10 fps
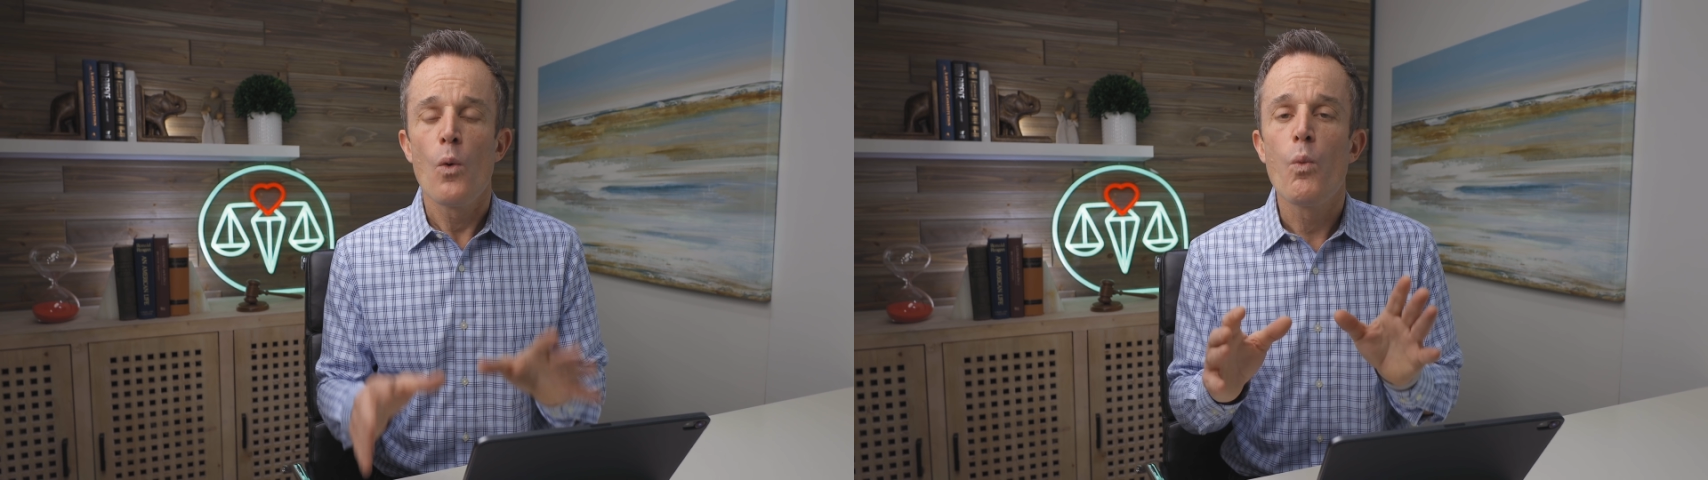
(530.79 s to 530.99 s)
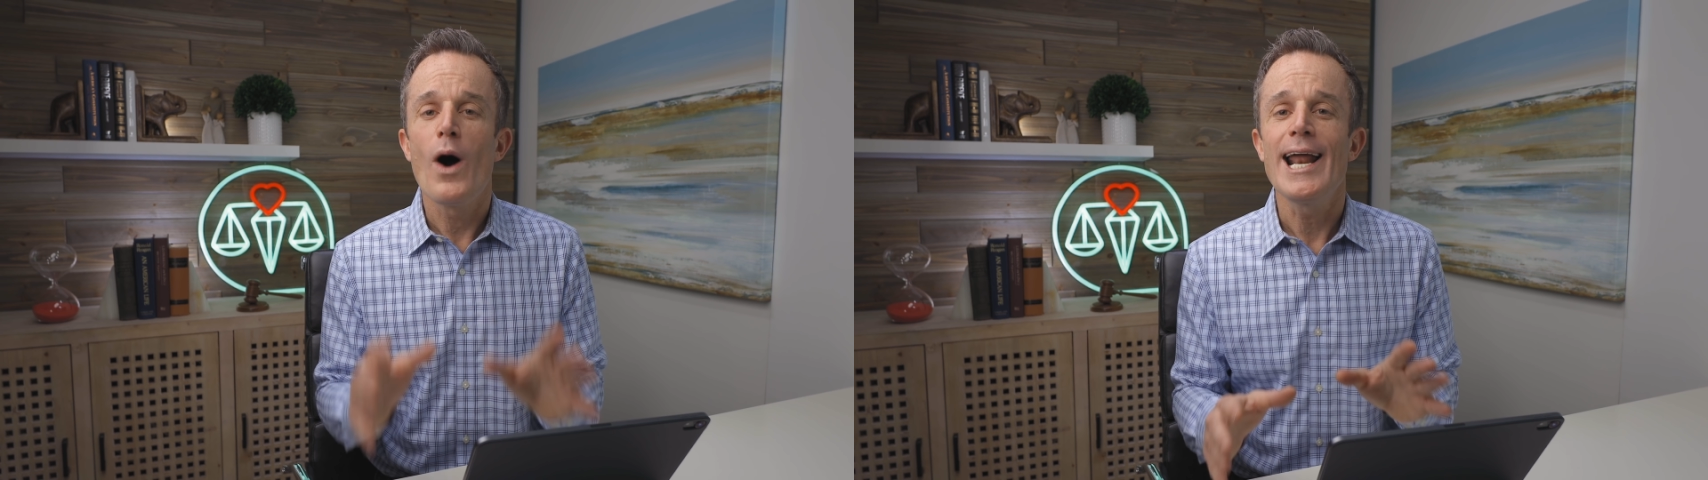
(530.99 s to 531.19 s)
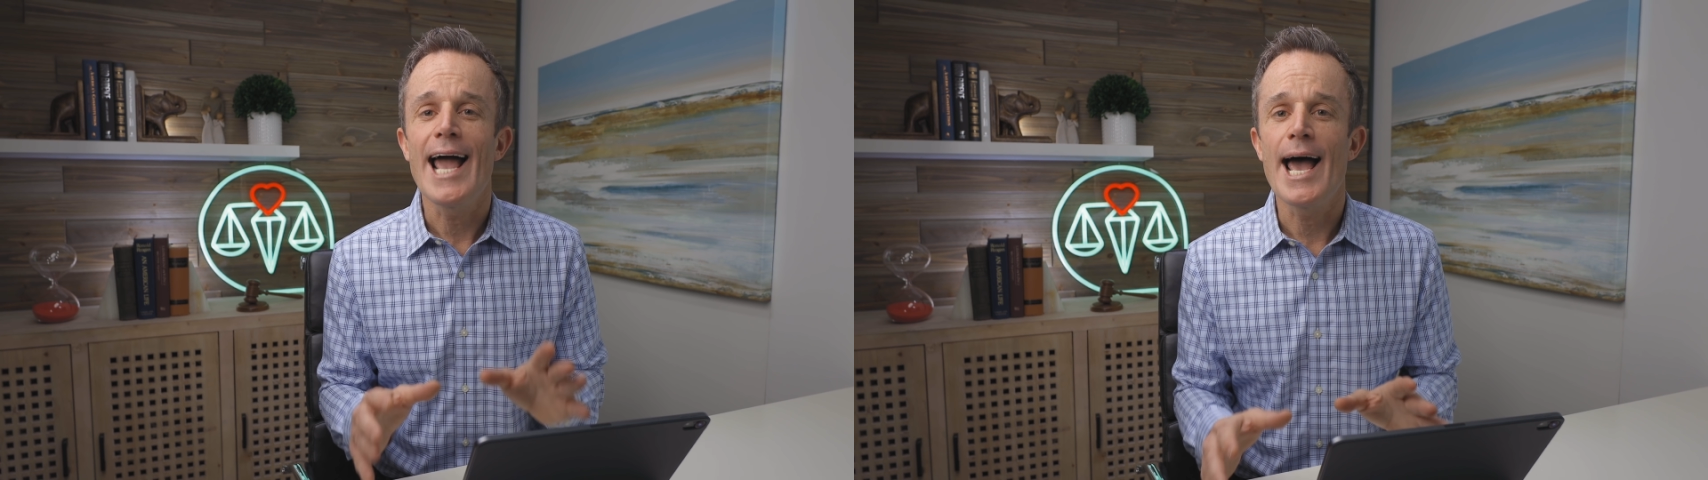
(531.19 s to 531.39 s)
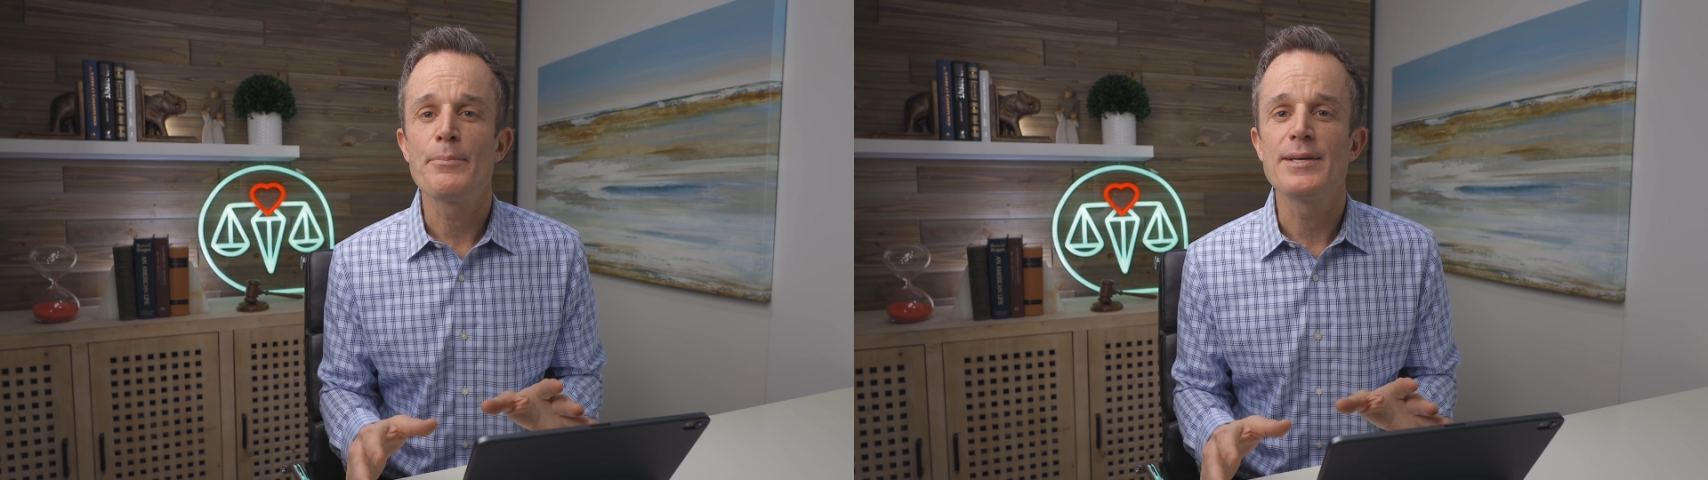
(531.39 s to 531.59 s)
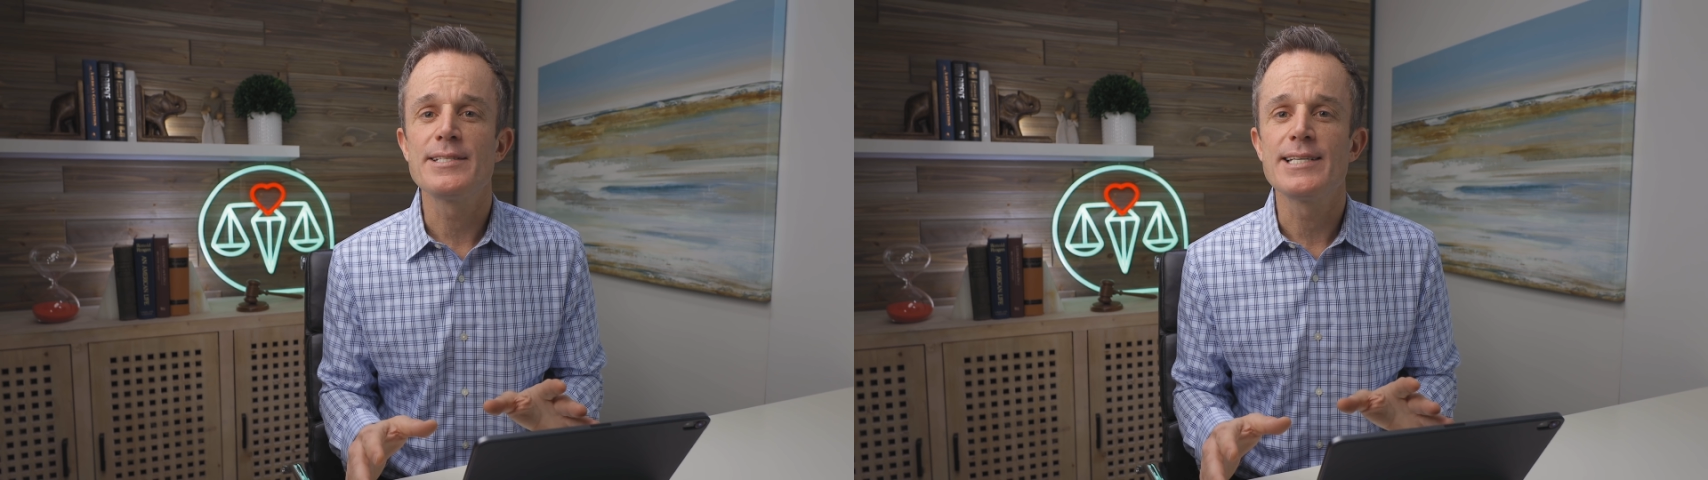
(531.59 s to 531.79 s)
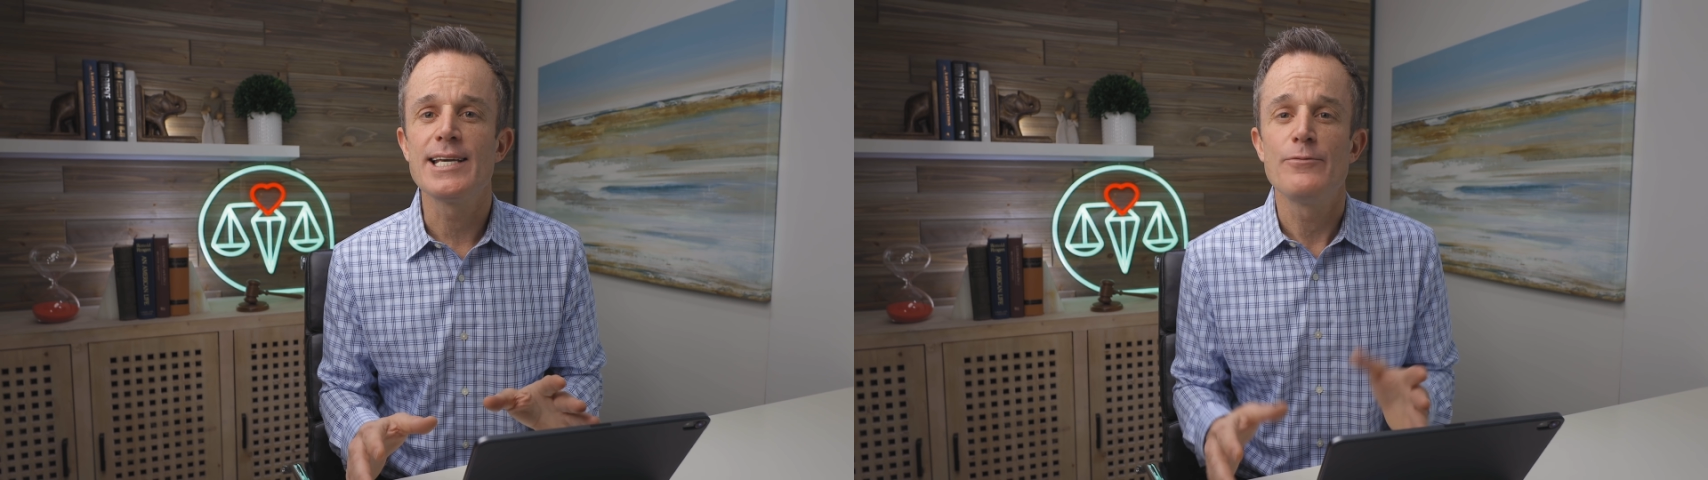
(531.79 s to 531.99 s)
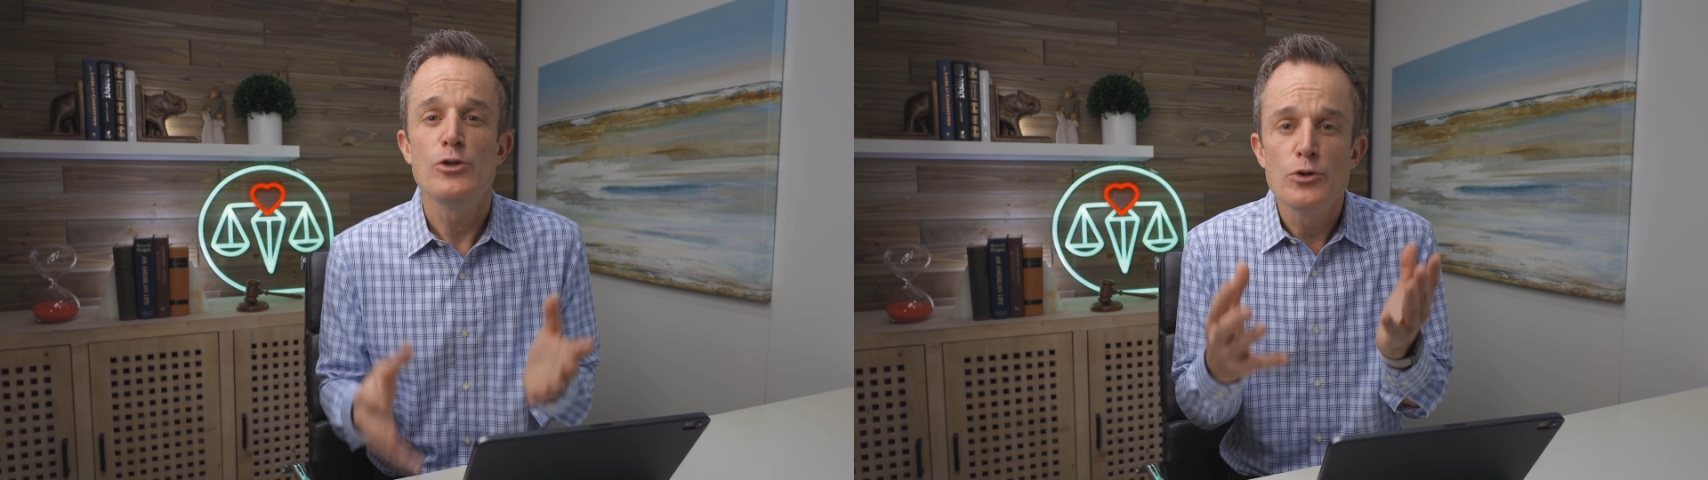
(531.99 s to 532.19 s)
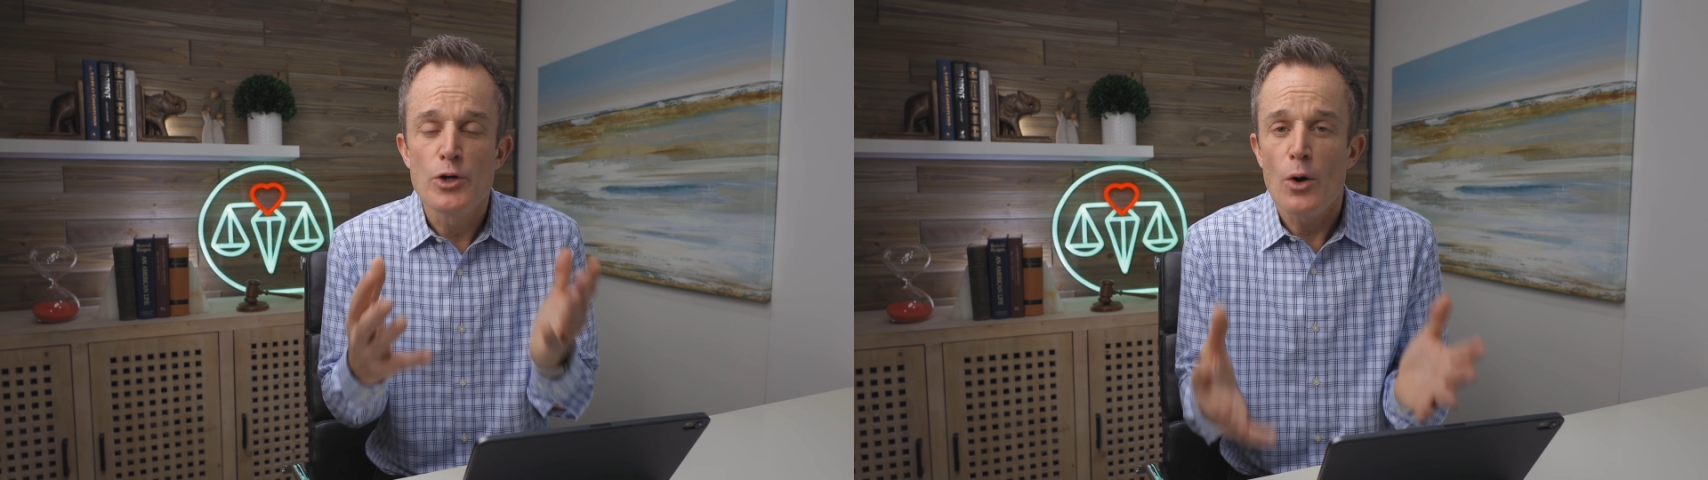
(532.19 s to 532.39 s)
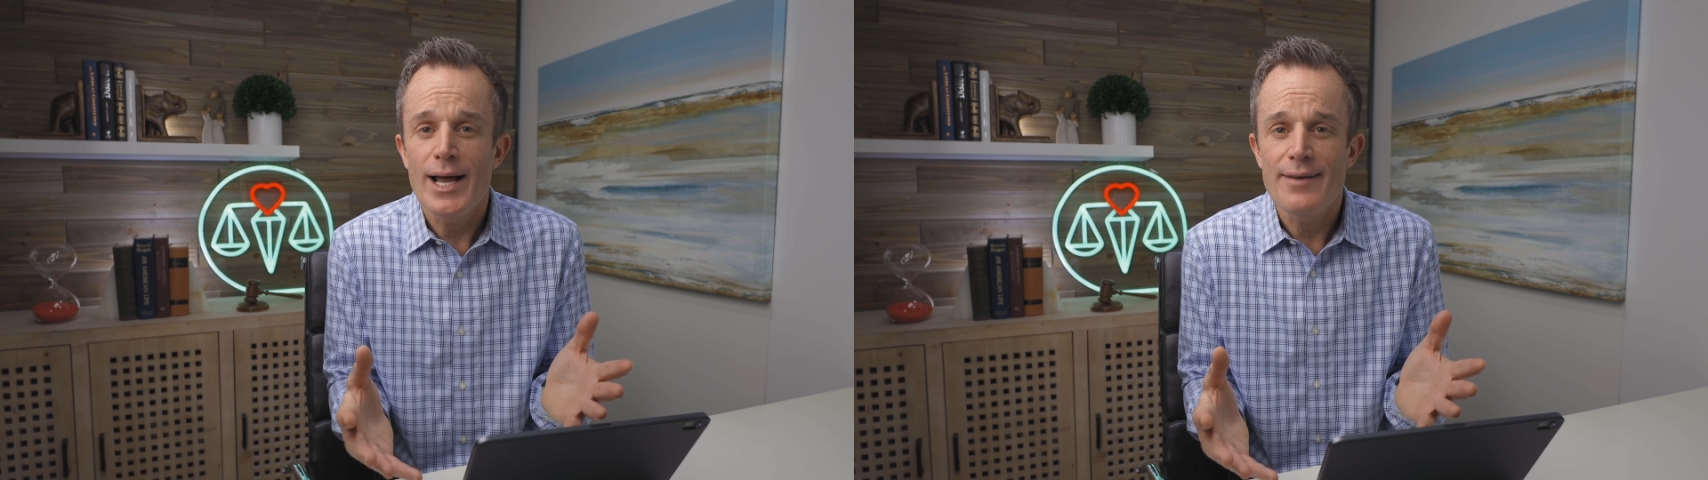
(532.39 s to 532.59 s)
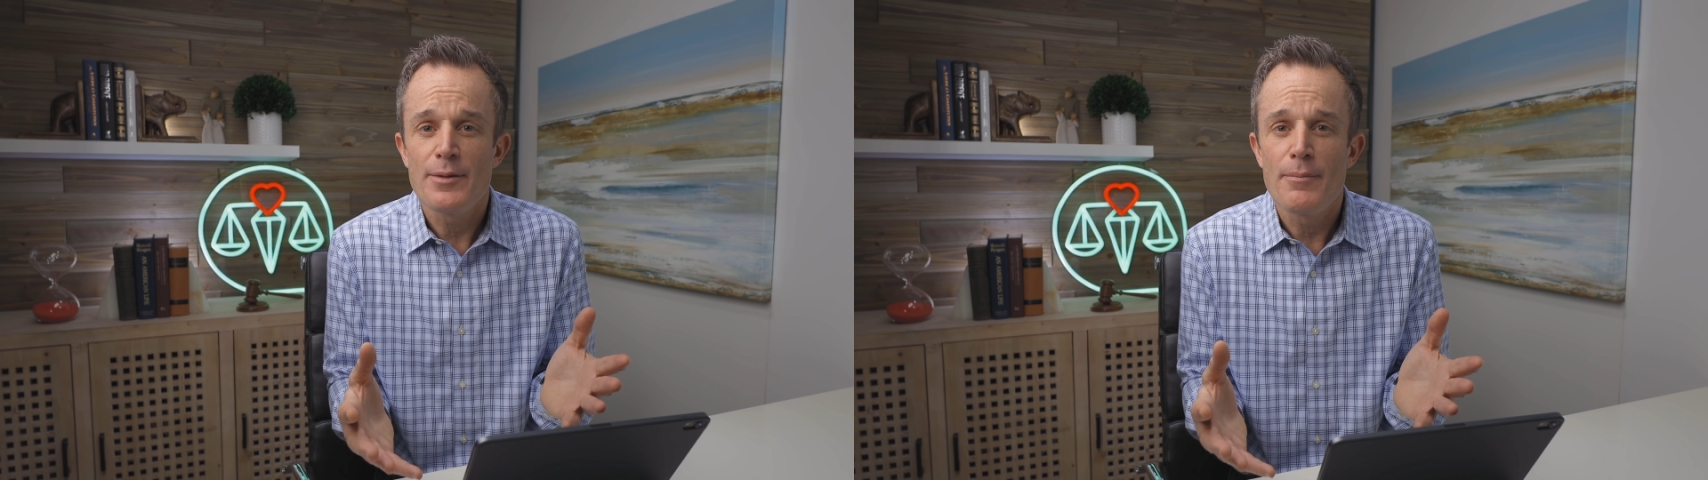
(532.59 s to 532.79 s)
What happens if you don't
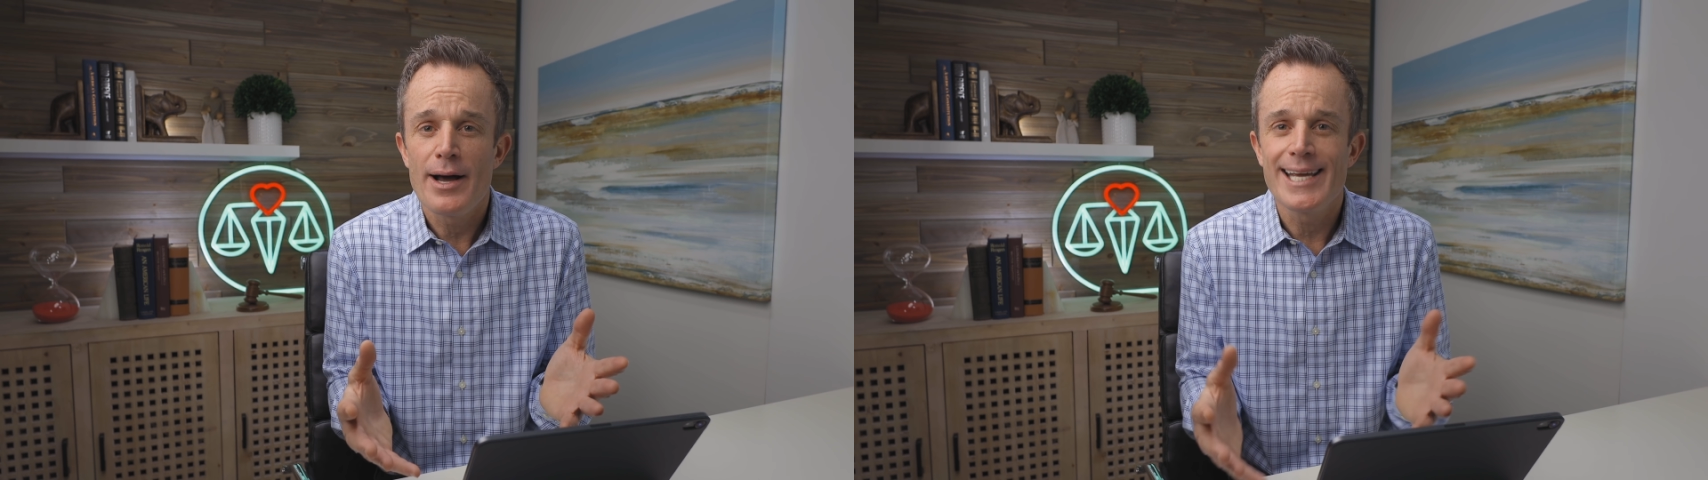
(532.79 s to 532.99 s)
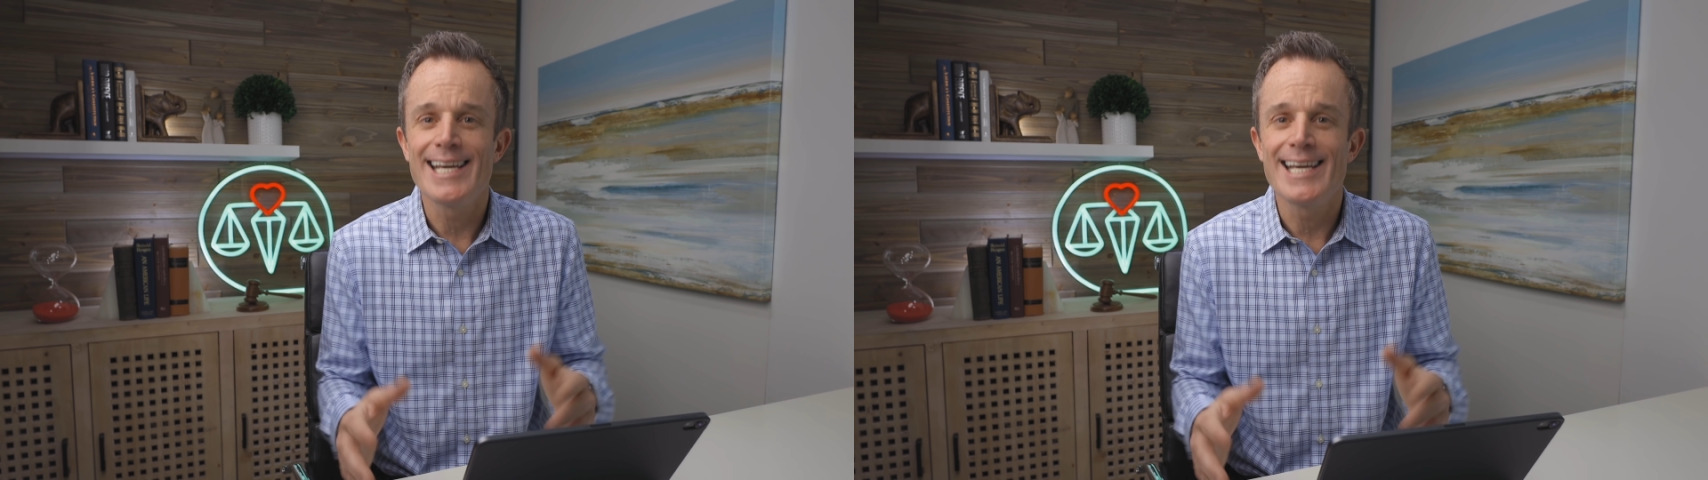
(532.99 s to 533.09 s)
have the money,